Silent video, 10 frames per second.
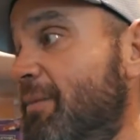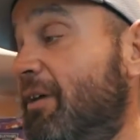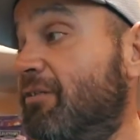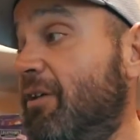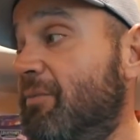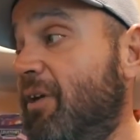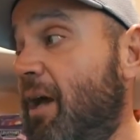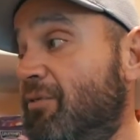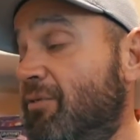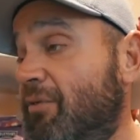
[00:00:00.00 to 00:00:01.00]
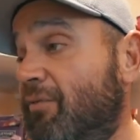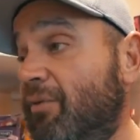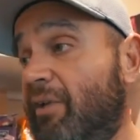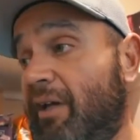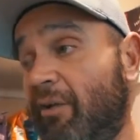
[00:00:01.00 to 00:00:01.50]
because sometimes through the
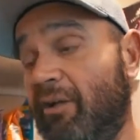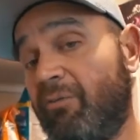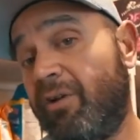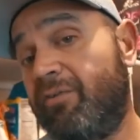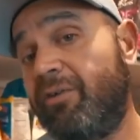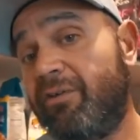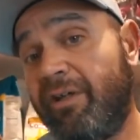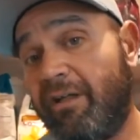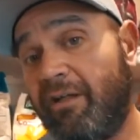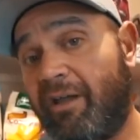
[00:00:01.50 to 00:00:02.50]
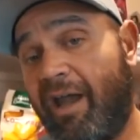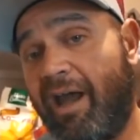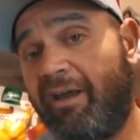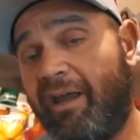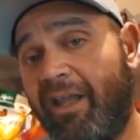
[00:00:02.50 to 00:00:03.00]
food, like what if you're in a
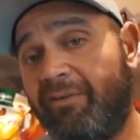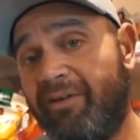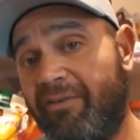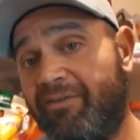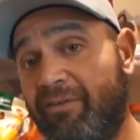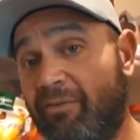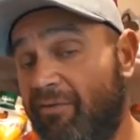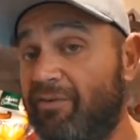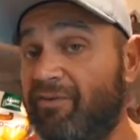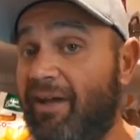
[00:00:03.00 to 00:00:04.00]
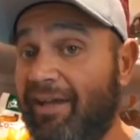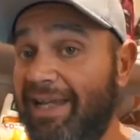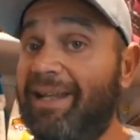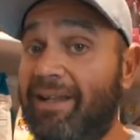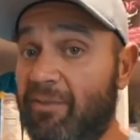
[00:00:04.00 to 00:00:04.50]
calorie deficit? What if you're just not
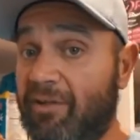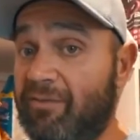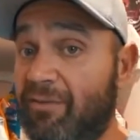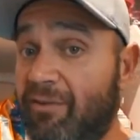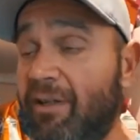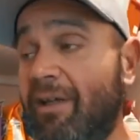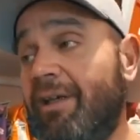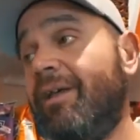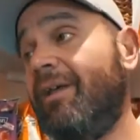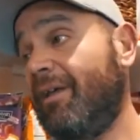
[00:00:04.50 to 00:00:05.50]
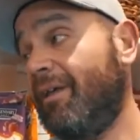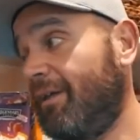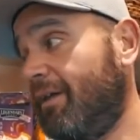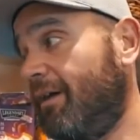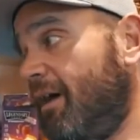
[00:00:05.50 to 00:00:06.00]
eating that much food?
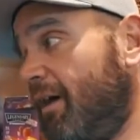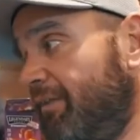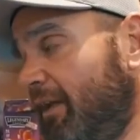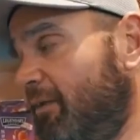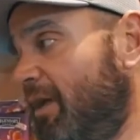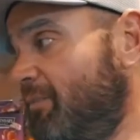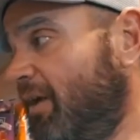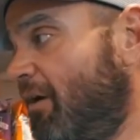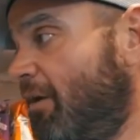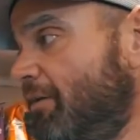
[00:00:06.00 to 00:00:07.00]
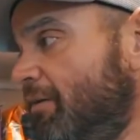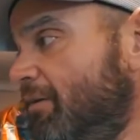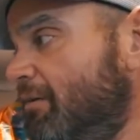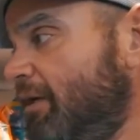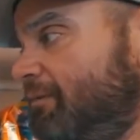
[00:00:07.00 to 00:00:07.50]
Then it might be hard,
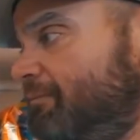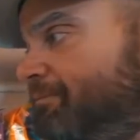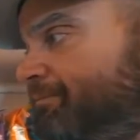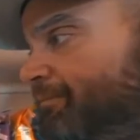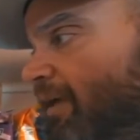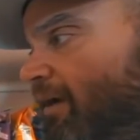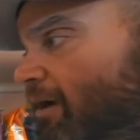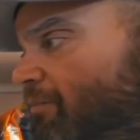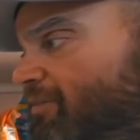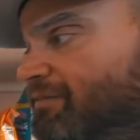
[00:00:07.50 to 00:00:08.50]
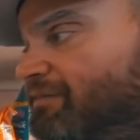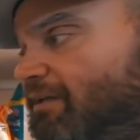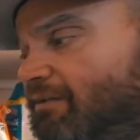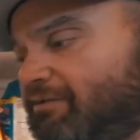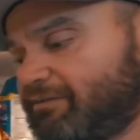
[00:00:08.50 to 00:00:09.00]
right? This
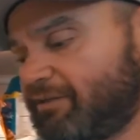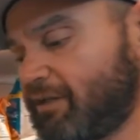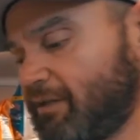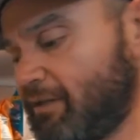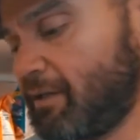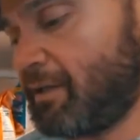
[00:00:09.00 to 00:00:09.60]
here is a